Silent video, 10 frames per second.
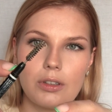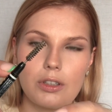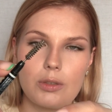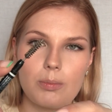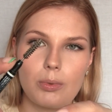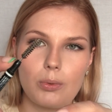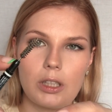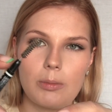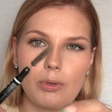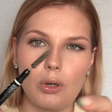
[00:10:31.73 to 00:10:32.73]
the
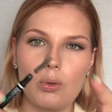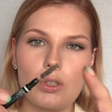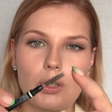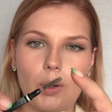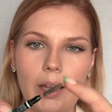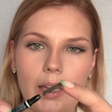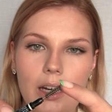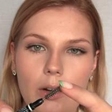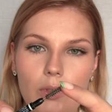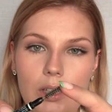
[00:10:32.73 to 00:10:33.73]
spoolie broke, so I
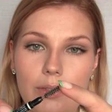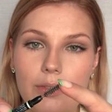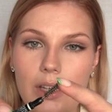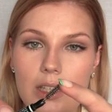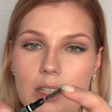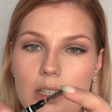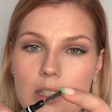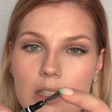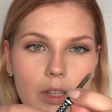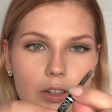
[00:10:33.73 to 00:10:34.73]
cannot really fix this.